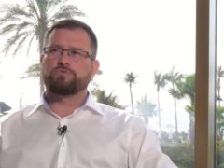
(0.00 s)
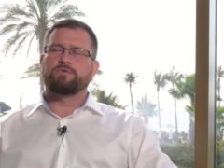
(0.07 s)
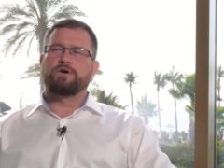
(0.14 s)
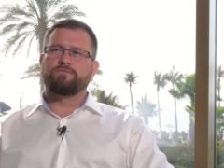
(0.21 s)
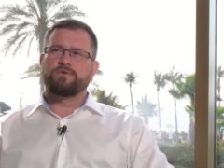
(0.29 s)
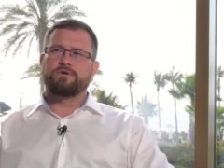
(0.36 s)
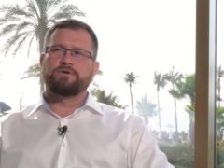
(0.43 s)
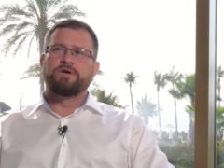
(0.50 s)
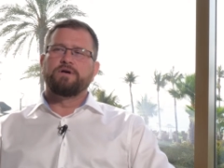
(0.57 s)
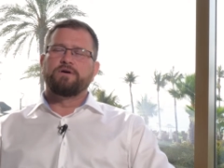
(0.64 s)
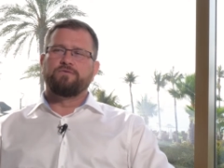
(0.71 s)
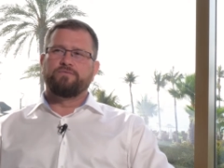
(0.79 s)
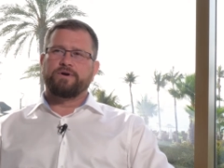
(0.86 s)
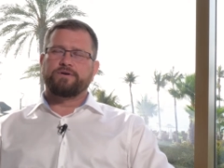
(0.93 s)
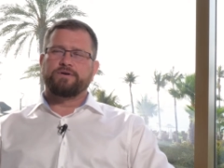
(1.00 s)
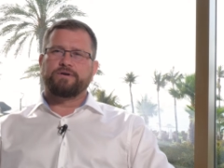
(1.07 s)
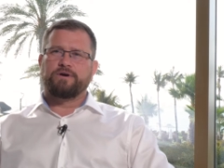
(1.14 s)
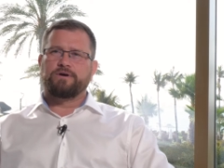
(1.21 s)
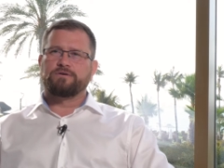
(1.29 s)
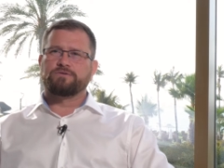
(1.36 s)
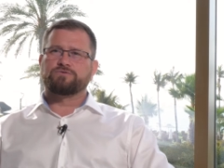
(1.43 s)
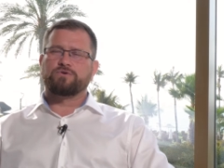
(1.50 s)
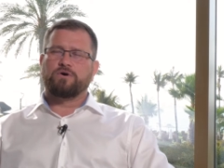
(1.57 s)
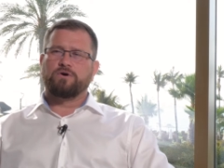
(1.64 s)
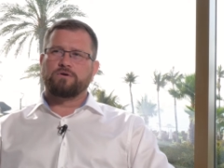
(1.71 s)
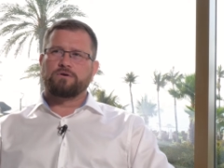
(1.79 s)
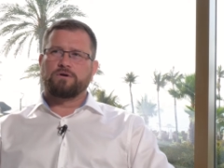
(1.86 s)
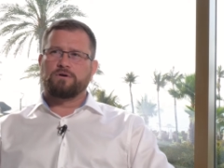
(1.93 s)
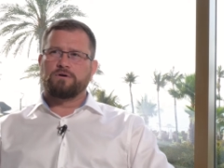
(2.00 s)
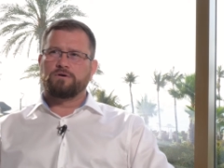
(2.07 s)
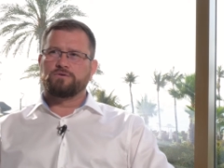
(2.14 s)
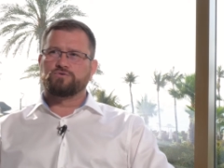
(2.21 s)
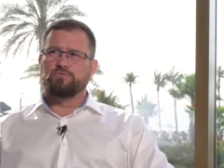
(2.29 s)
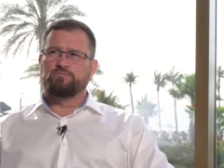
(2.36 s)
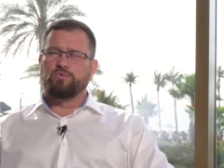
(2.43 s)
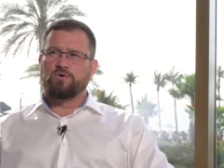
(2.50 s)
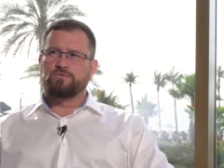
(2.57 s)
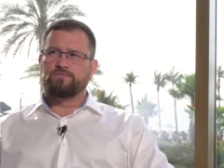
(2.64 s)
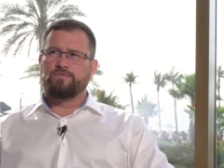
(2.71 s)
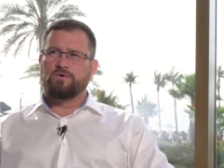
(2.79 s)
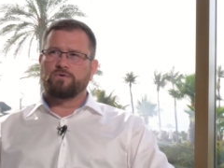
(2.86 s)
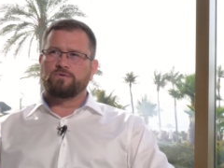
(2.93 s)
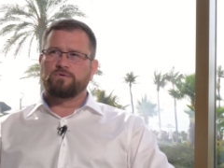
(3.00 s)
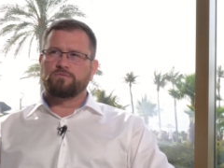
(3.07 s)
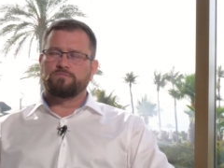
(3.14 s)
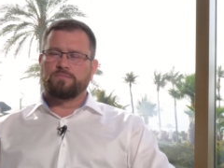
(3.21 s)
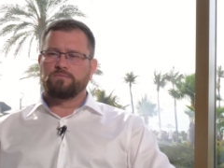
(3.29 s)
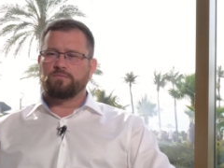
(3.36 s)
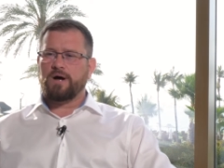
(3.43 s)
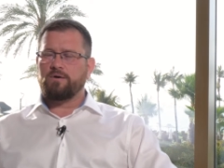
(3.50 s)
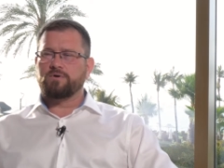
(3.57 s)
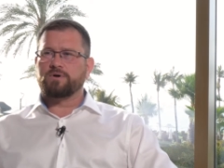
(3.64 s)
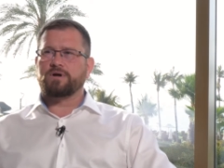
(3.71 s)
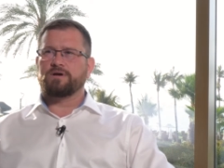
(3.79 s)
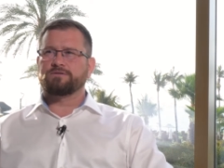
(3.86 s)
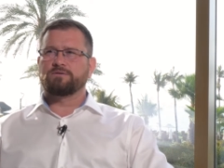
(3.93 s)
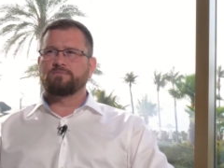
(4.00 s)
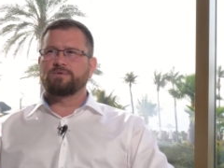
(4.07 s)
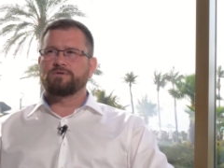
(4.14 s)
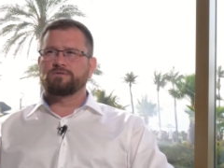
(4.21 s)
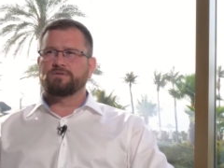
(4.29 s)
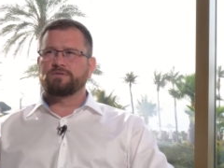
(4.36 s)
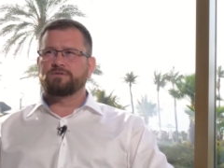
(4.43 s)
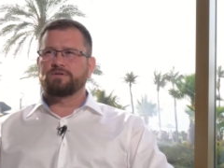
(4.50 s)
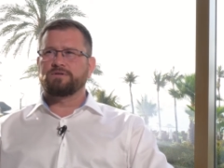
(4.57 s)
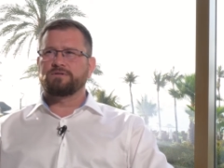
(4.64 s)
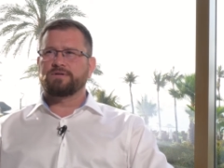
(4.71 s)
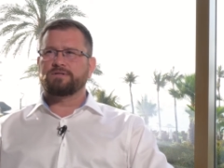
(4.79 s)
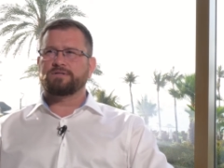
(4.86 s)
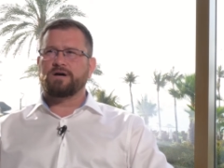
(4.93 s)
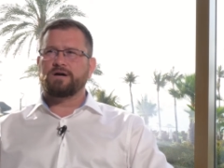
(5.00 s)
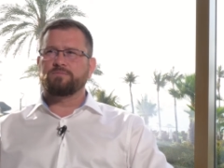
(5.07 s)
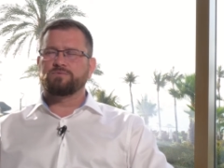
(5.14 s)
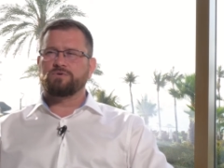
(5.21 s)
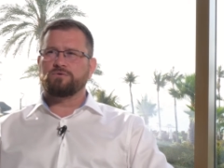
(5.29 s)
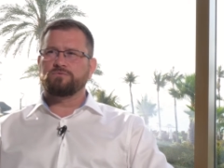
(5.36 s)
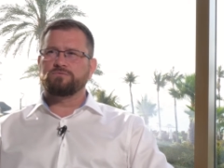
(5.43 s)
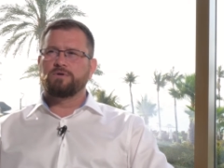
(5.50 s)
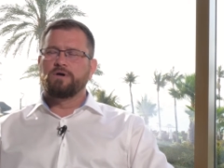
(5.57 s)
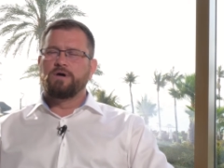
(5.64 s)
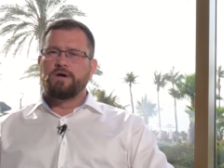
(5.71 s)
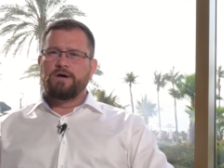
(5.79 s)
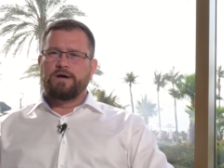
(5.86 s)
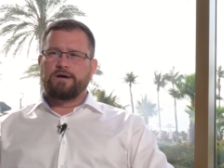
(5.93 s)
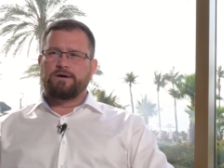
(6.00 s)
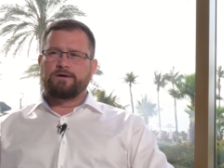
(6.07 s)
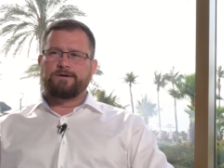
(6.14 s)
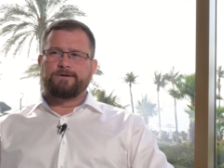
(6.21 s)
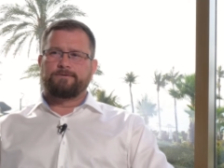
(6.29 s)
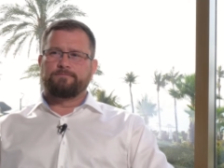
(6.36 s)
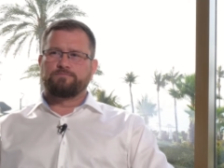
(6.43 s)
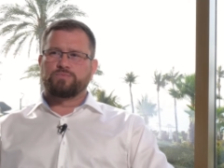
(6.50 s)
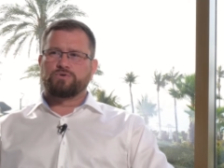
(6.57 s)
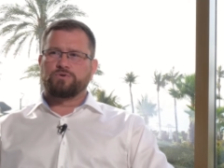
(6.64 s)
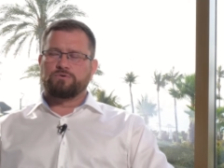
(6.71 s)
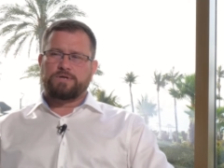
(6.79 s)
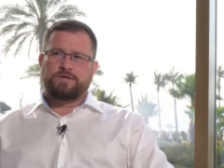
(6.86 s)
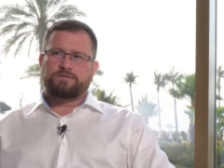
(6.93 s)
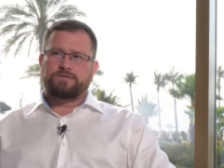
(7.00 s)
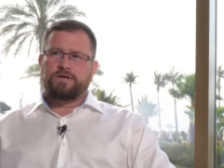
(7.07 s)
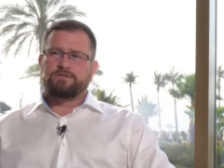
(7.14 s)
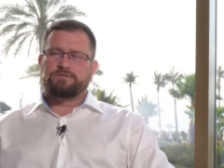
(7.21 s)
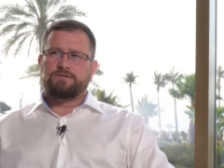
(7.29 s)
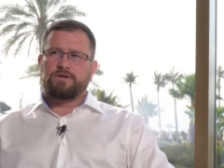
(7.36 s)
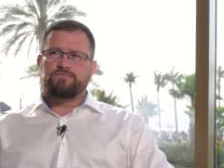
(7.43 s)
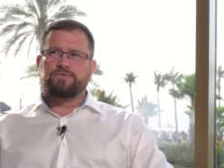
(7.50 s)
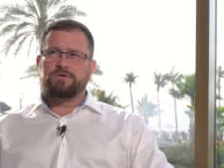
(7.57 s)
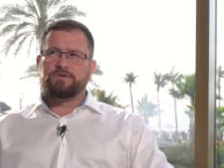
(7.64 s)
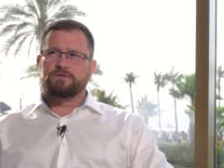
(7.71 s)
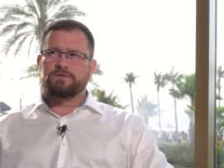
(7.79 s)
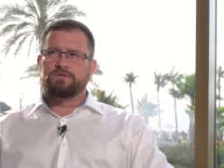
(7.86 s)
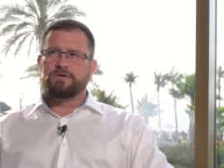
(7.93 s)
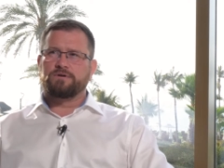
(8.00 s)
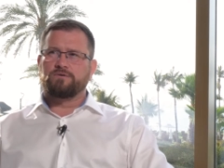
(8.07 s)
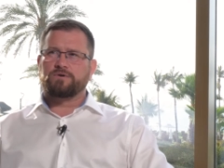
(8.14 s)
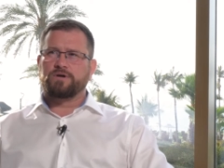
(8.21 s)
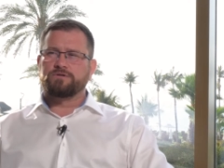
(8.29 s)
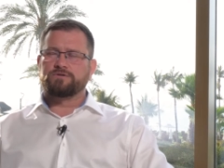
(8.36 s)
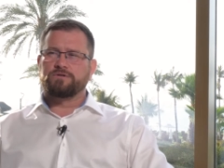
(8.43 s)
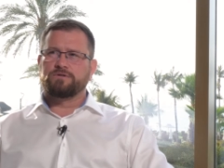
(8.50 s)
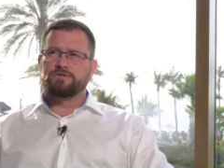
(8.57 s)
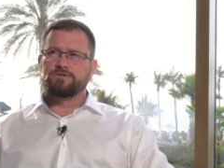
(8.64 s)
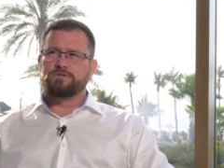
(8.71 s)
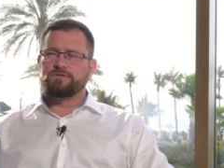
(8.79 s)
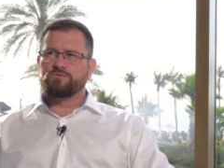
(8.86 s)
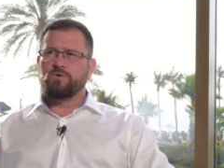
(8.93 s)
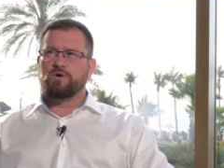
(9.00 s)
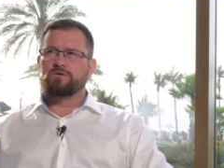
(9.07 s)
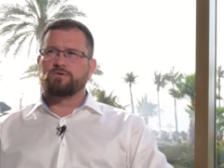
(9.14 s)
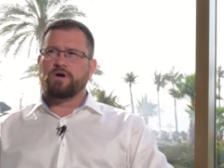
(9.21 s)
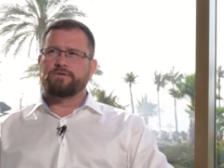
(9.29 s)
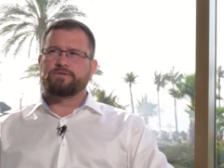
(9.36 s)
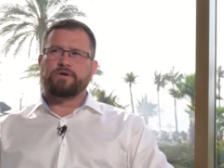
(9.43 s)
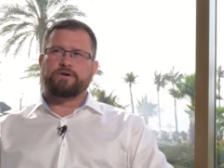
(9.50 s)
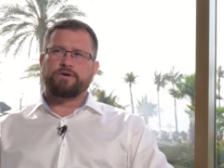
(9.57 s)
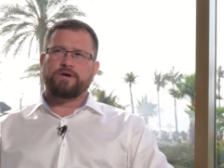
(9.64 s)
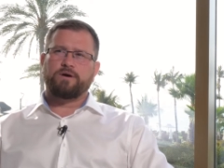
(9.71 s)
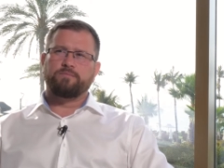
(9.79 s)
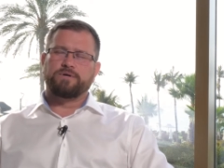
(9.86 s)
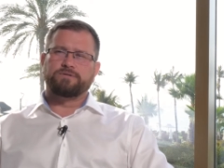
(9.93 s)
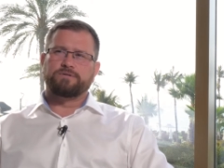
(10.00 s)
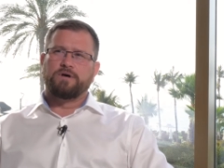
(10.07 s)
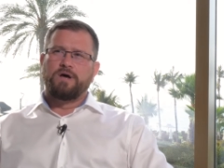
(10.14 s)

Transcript: have a very strong support for our customers in that time zone. So that's definitely, the location is one criteria, but